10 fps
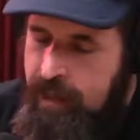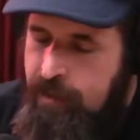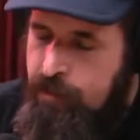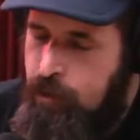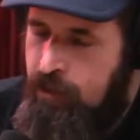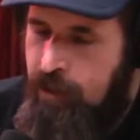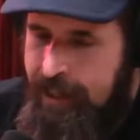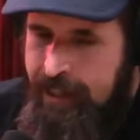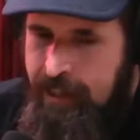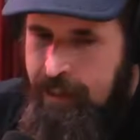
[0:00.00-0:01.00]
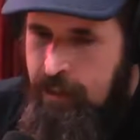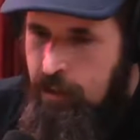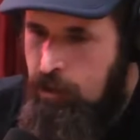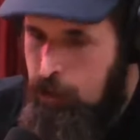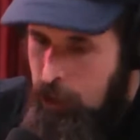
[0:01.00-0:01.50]
you could like
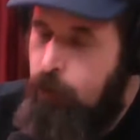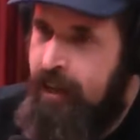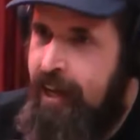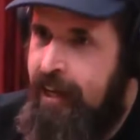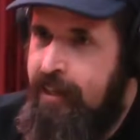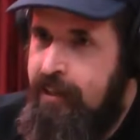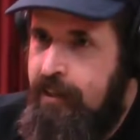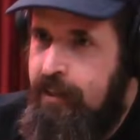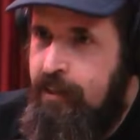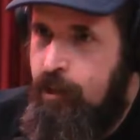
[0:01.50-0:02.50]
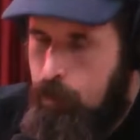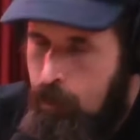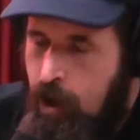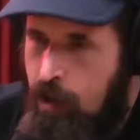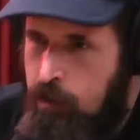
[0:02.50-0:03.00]
locate the
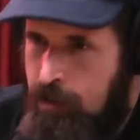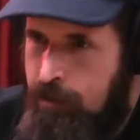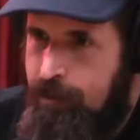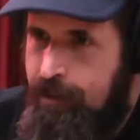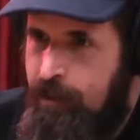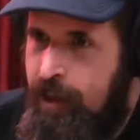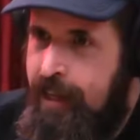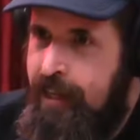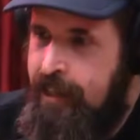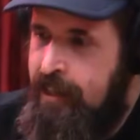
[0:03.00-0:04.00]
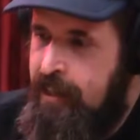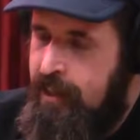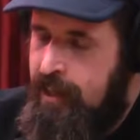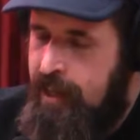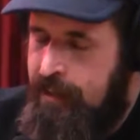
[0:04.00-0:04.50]
problem, right?
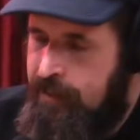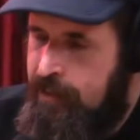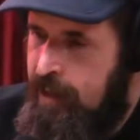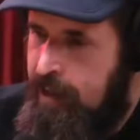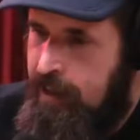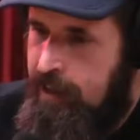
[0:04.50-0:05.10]
It's that,